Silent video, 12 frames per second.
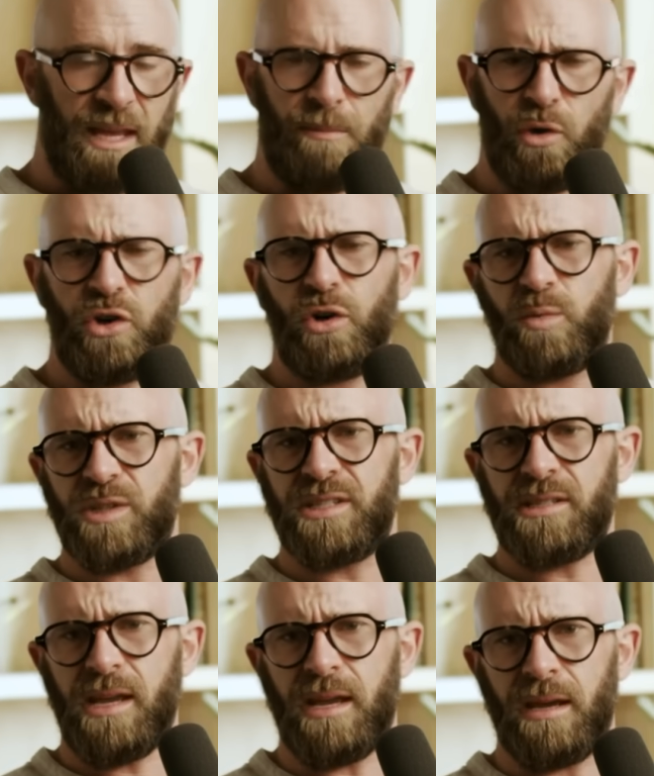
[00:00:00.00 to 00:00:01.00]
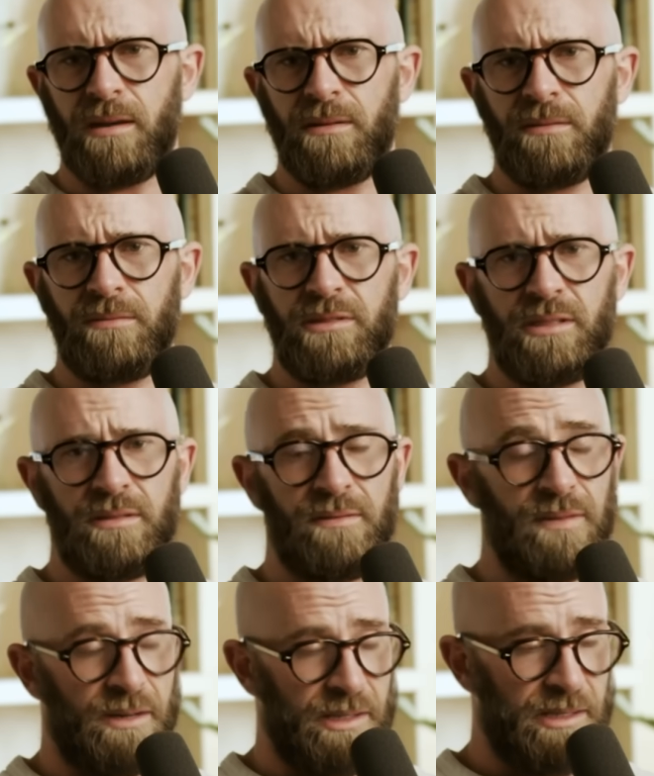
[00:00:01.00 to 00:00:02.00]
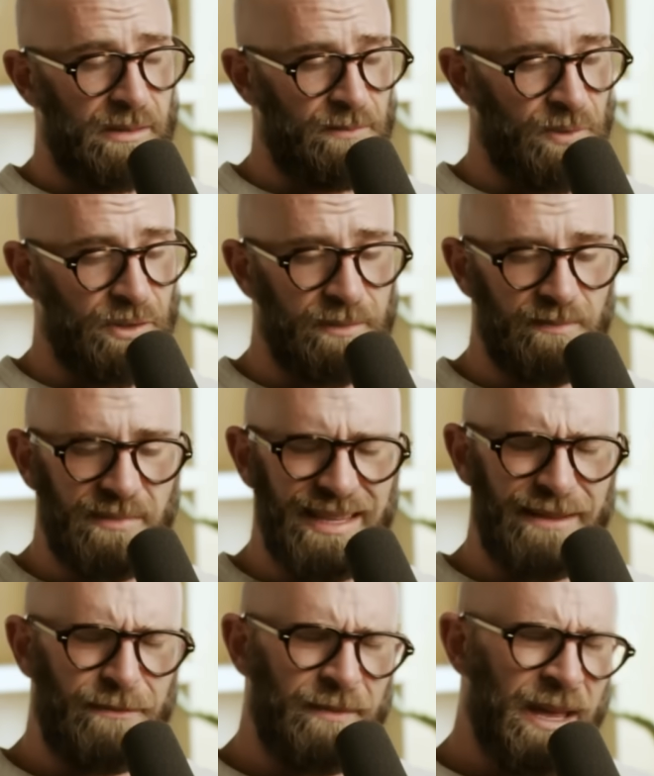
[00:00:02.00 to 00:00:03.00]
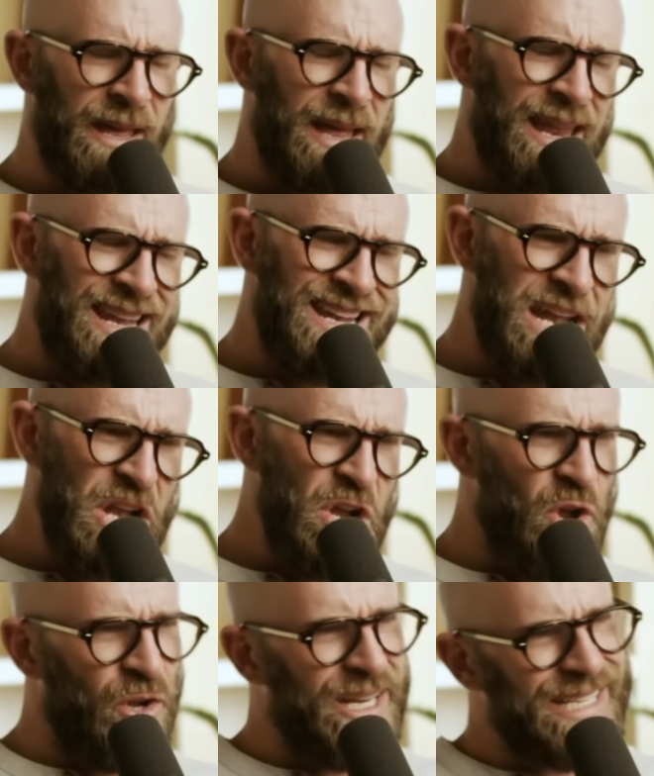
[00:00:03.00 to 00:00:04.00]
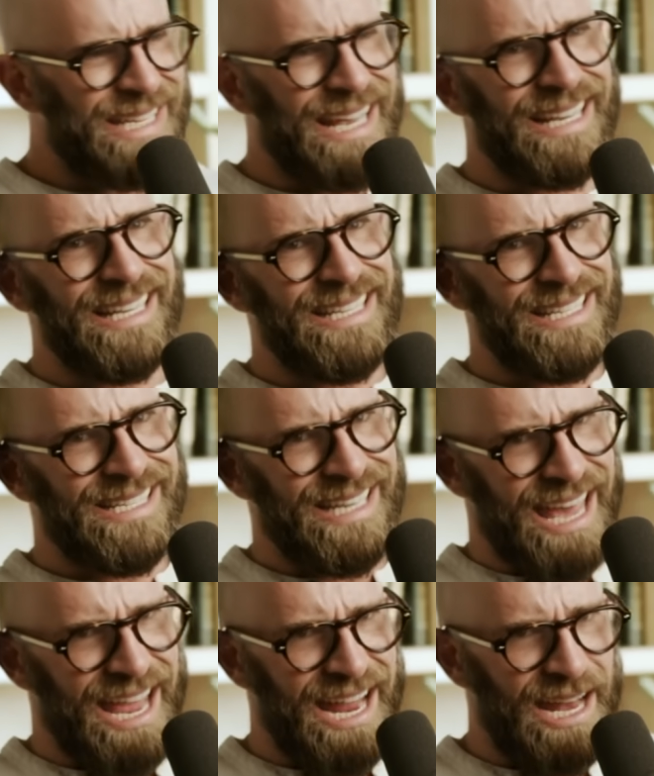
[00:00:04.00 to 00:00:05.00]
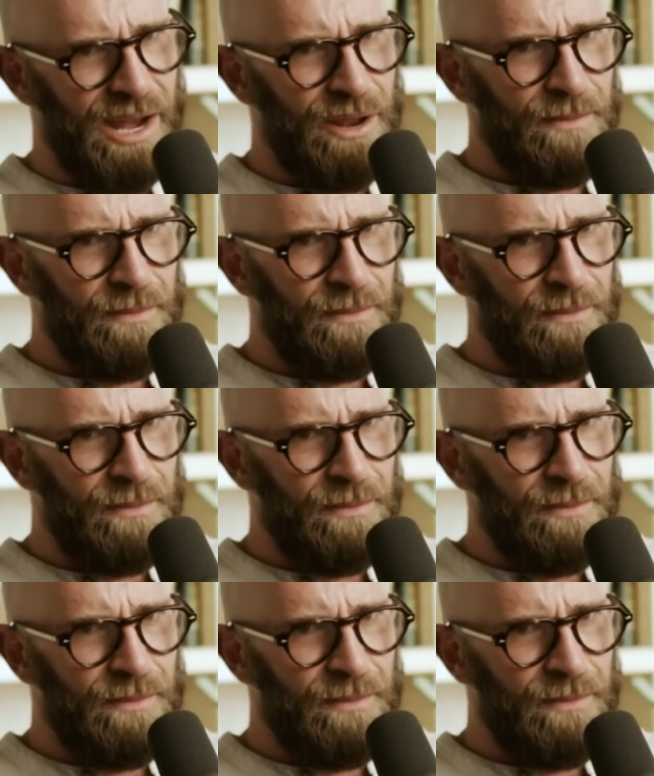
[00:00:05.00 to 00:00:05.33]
And what God was saying was very simple, if not exactly sane.